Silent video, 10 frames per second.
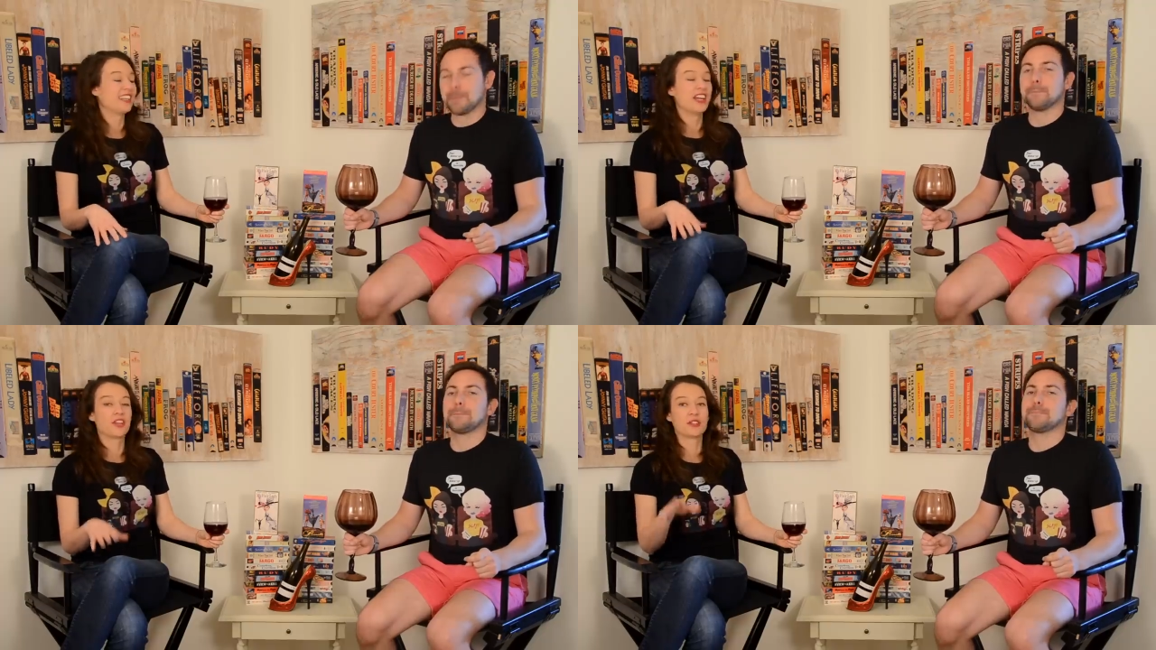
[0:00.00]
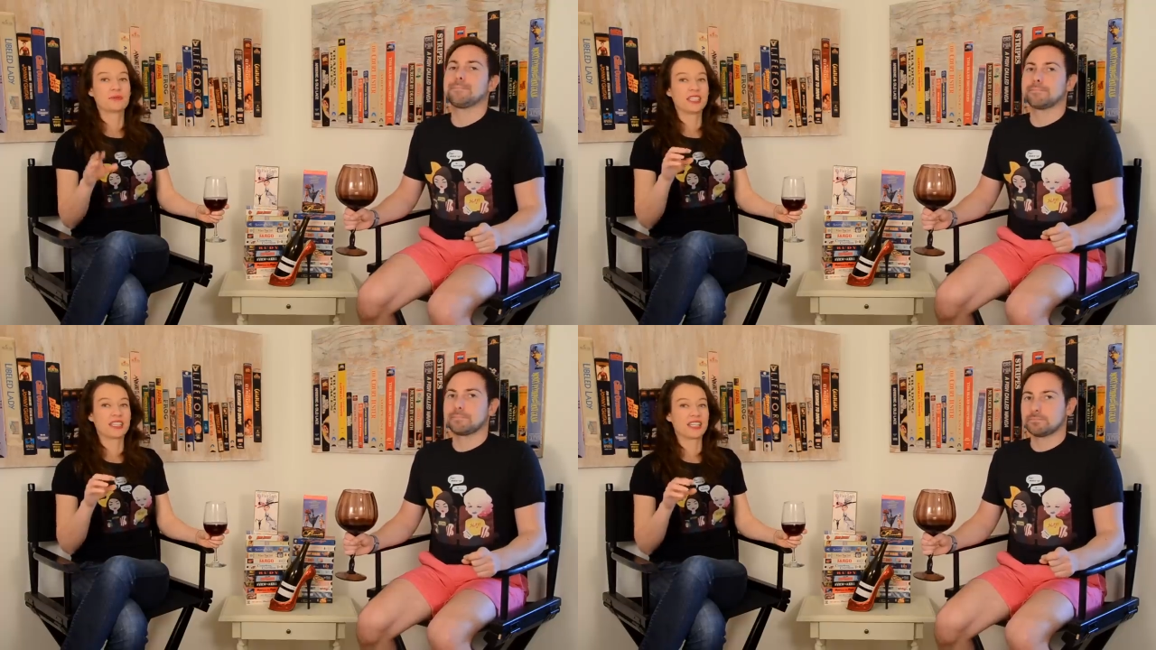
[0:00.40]
Speaker 1: Yep.
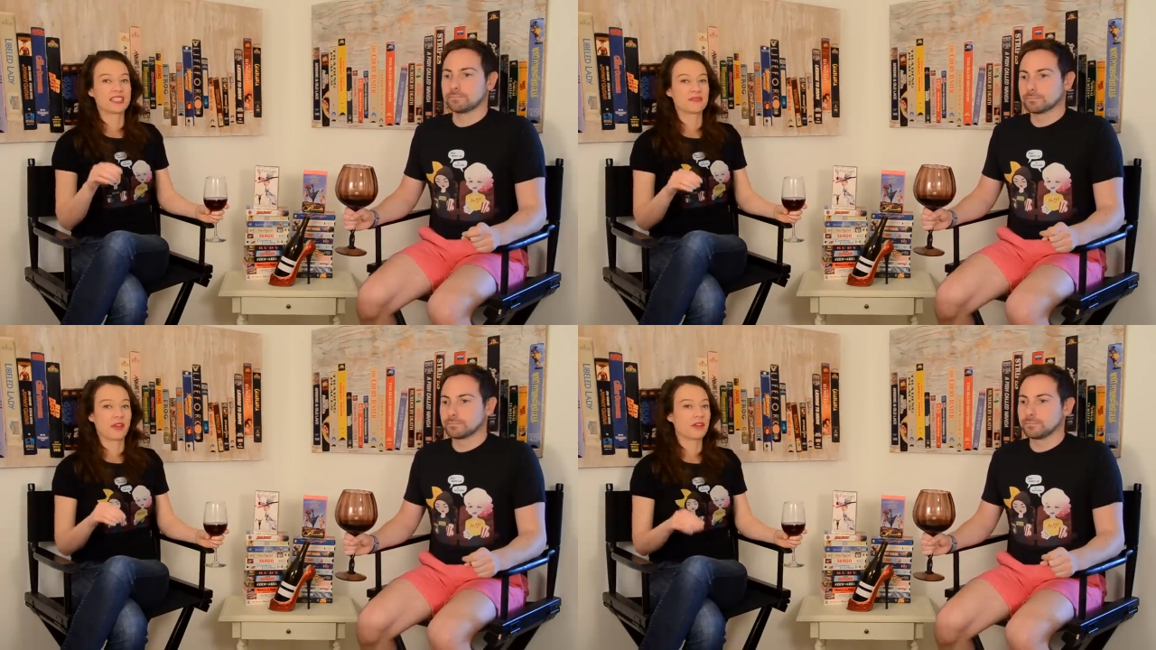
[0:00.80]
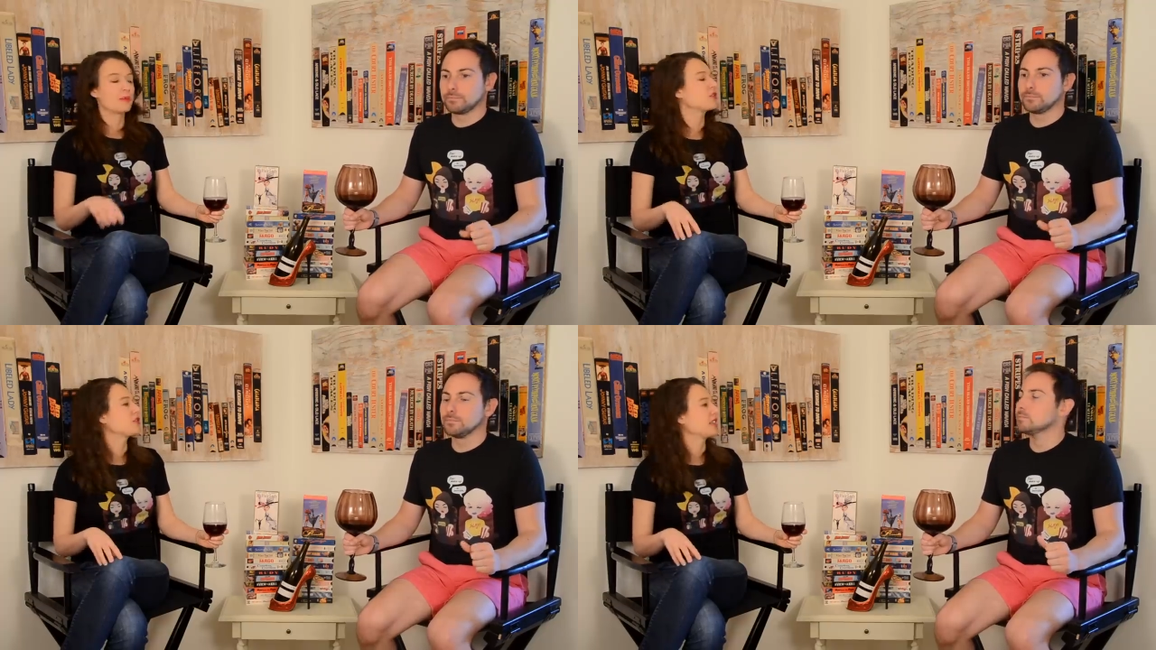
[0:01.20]
Eureka is very
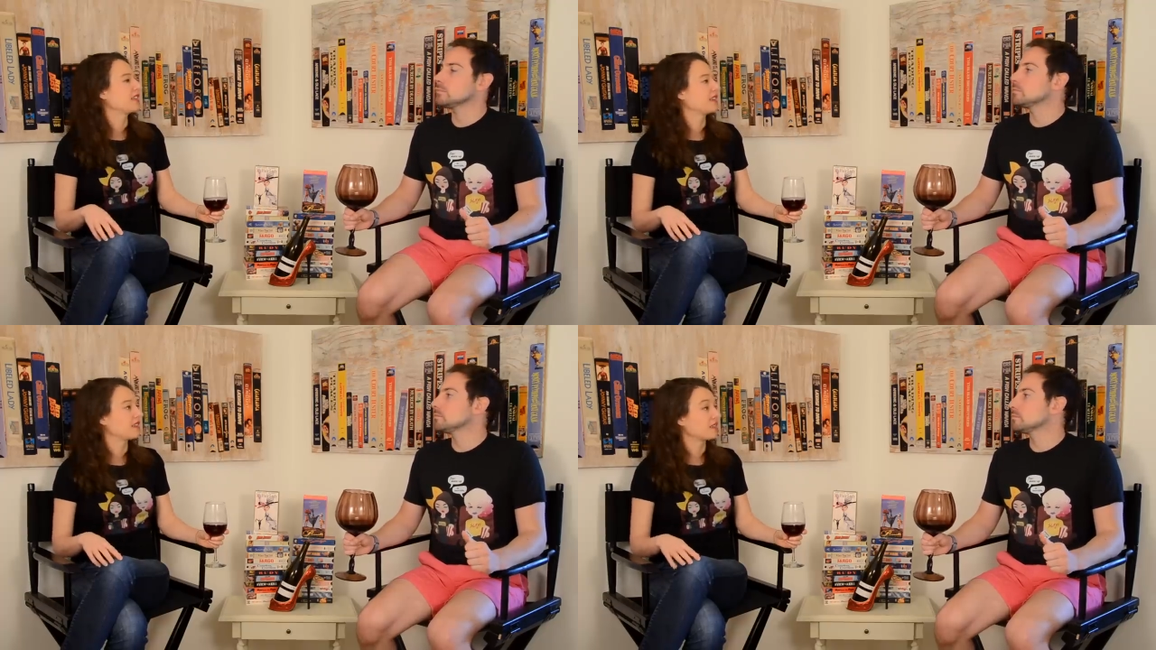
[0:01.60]
much taking the